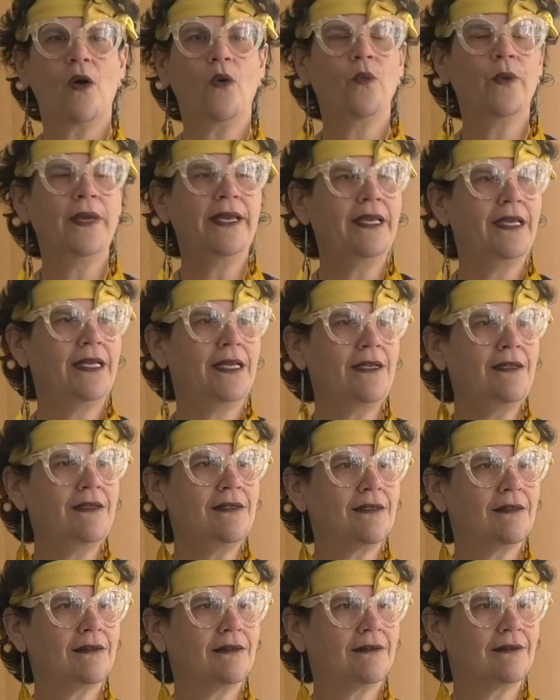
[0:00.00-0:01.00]
we
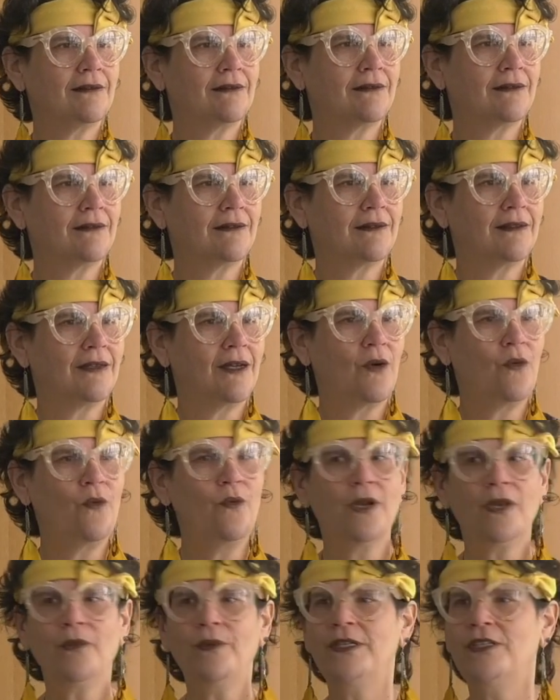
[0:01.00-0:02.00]
eat.
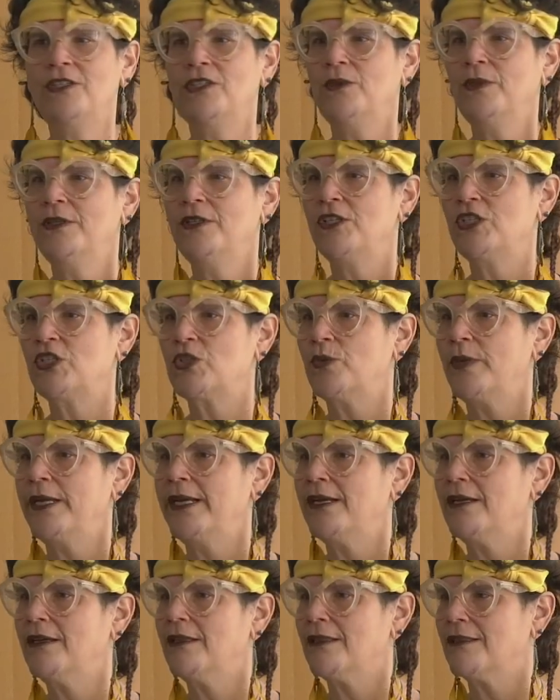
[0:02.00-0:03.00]
What do we do with the
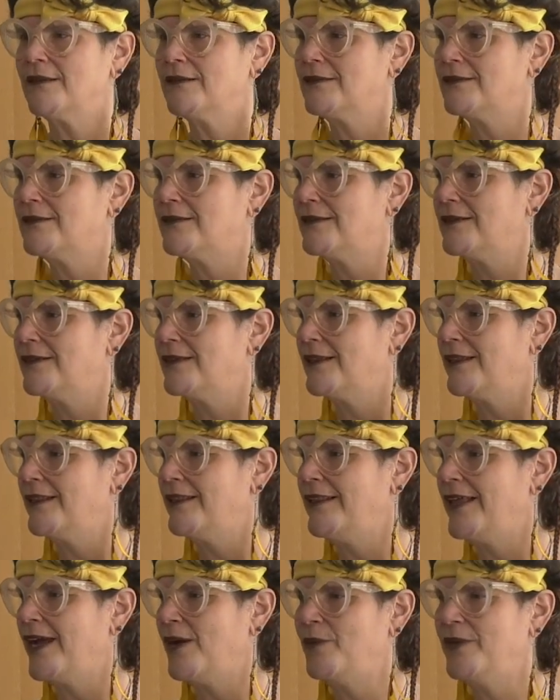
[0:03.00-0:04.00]
strength
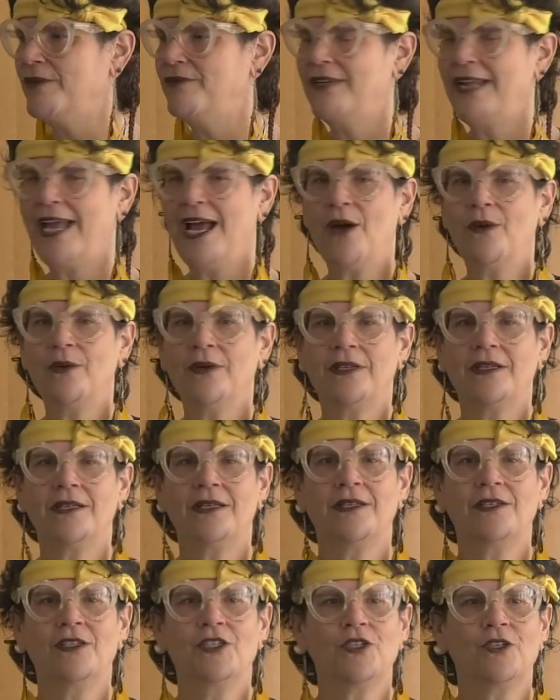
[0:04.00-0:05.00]
that we've now
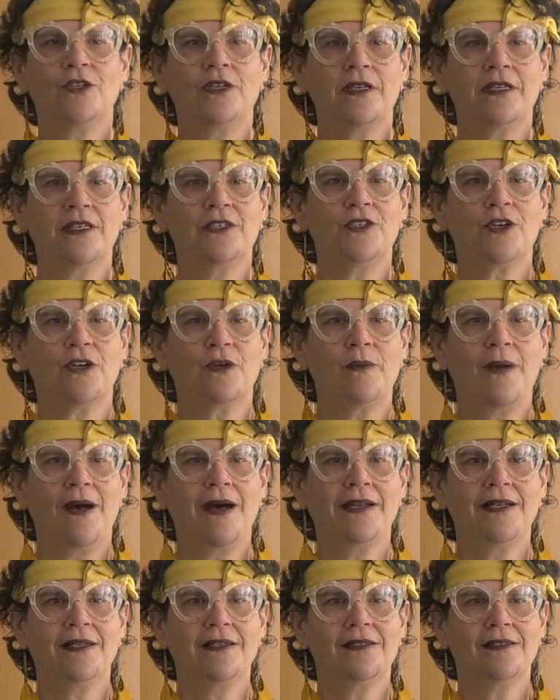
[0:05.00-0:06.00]
inserted into our
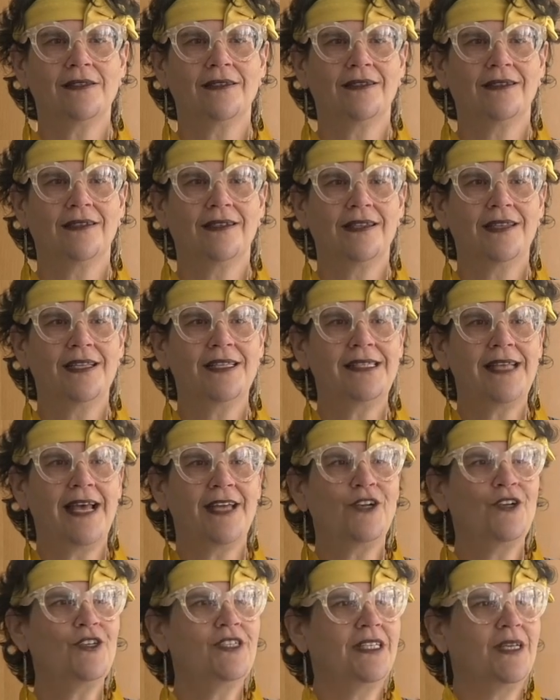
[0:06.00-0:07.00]
bodies? This
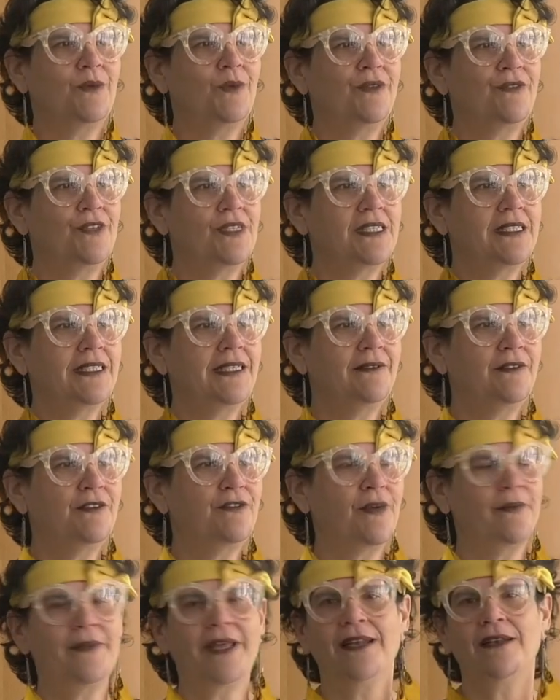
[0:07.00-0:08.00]
energy that we've received
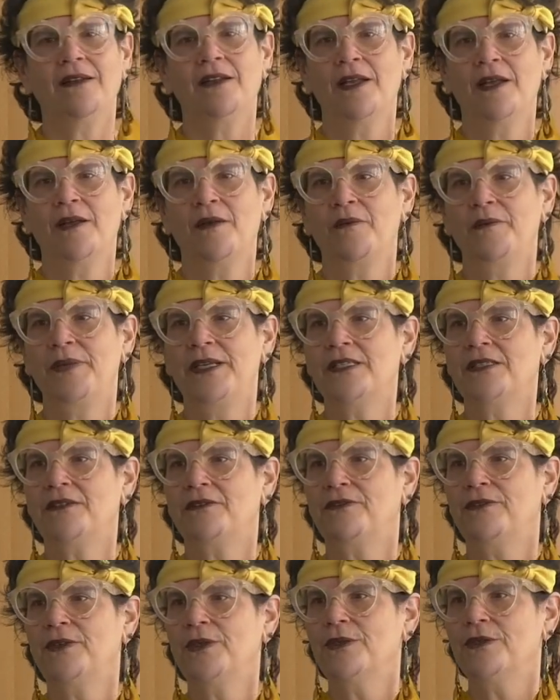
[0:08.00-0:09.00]
from that piece
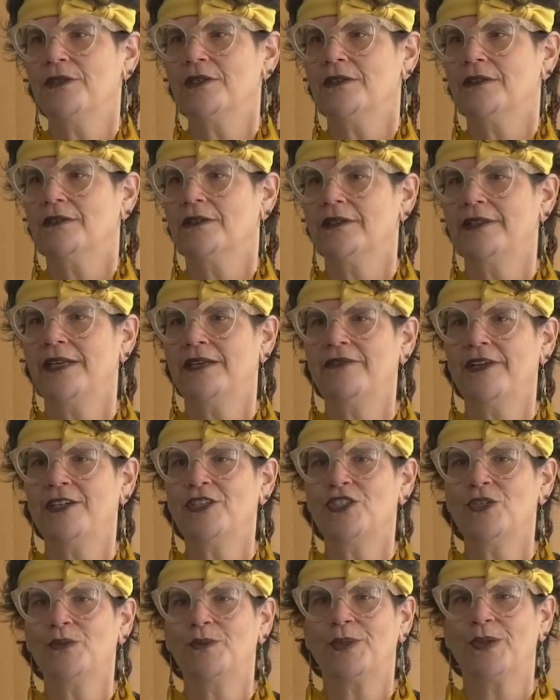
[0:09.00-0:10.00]
of fruit, that
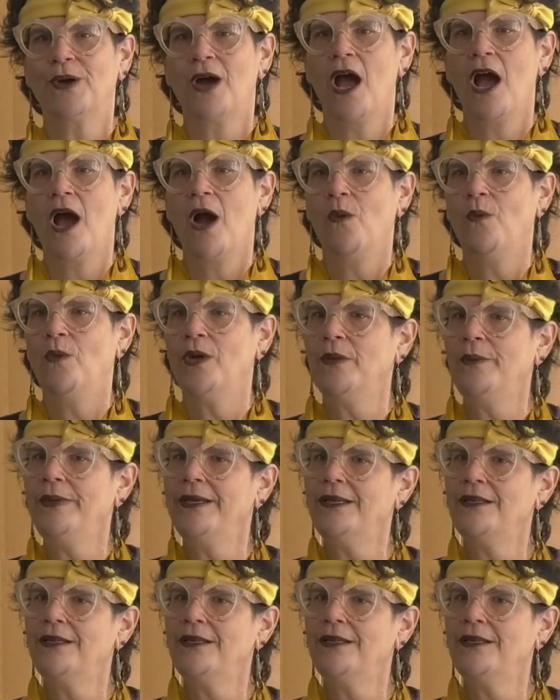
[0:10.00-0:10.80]
vegetable. What are we